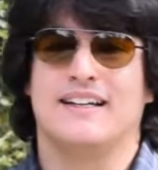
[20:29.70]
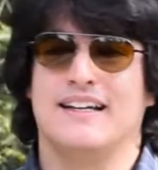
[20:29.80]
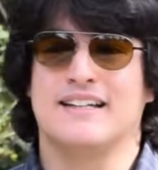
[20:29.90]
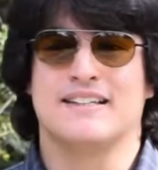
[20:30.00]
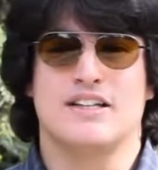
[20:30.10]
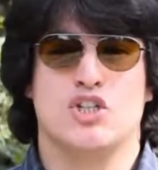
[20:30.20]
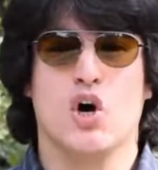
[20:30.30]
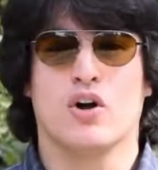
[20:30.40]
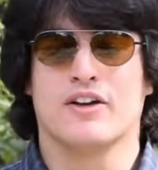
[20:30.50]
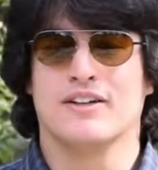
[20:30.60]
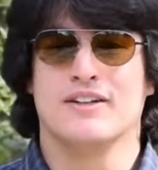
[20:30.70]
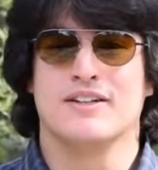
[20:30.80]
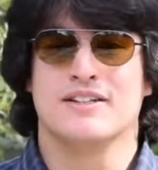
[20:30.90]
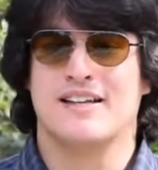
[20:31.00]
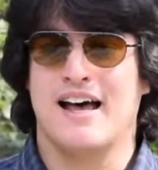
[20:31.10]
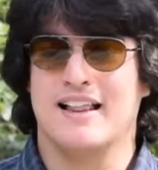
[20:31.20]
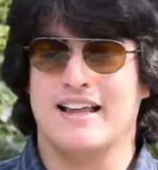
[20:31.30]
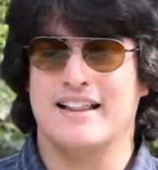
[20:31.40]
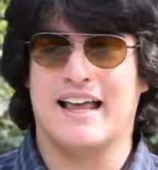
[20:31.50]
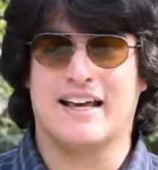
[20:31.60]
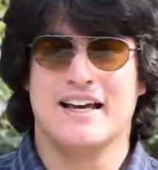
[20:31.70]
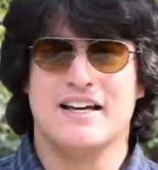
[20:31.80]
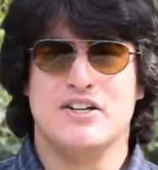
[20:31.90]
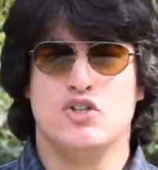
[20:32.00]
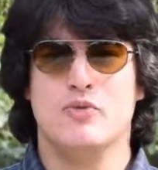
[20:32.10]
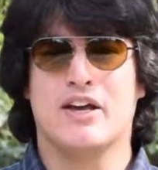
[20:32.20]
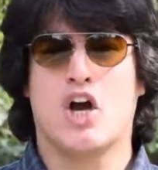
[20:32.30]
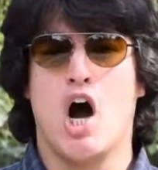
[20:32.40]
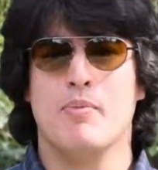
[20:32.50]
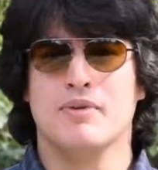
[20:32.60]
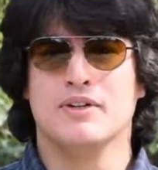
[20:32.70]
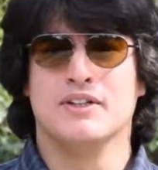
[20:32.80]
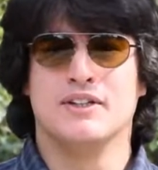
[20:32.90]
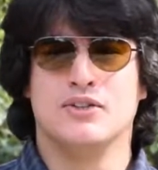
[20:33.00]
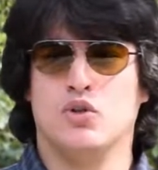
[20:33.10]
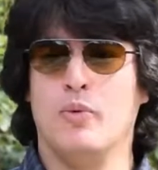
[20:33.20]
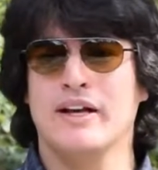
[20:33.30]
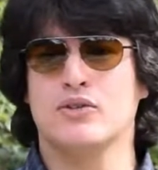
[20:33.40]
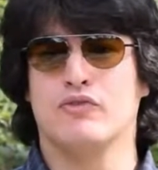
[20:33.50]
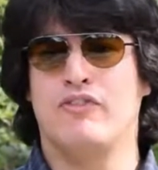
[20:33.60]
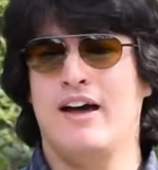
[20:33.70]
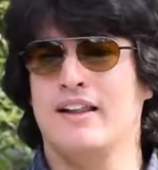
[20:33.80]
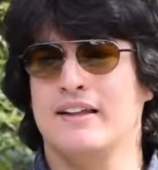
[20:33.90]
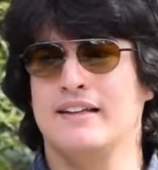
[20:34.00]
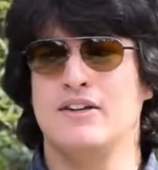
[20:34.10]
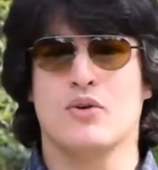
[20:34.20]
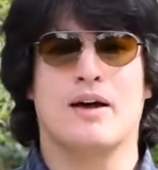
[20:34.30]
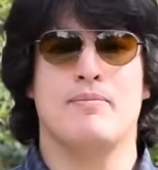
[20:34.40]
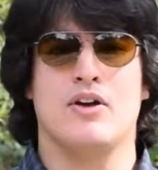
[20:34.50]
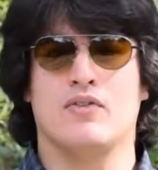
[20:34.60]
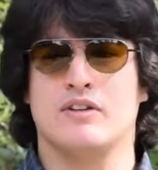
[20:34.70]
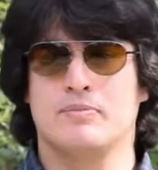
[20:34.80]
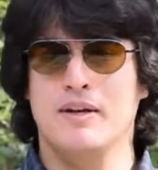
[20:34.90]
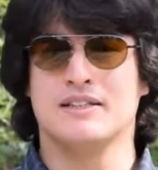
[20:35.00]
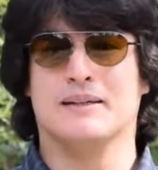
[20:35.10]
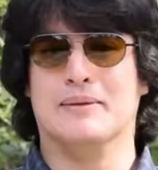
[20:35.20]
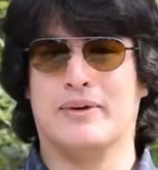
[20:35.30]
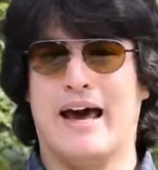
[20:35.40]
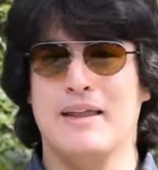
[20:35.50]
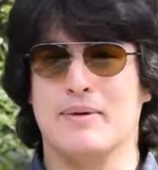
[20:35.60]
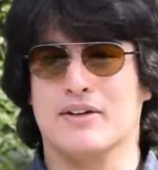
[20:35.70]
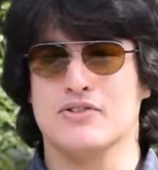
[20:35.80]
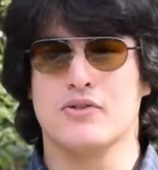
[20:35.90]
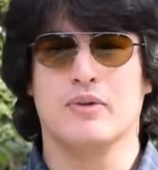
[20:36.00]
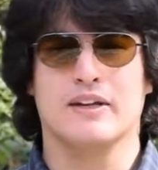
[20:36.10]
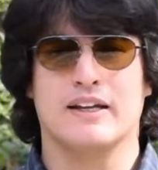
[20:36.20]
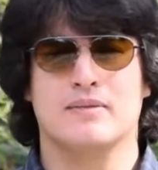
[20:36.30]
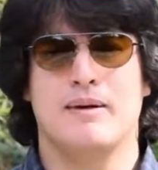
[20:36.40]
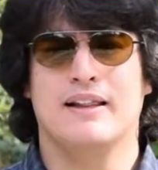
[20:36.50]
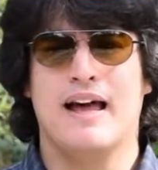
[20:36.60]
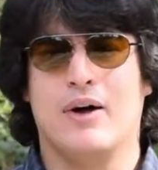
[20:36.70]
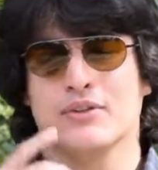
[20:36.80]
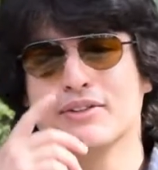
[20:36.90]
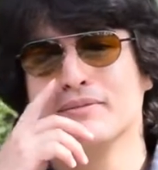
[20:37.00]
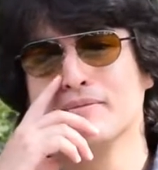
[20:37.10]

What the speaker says: it's a joke. It's like you become too big to fail and then you can be unresponsible, right? Because you will get bailed out.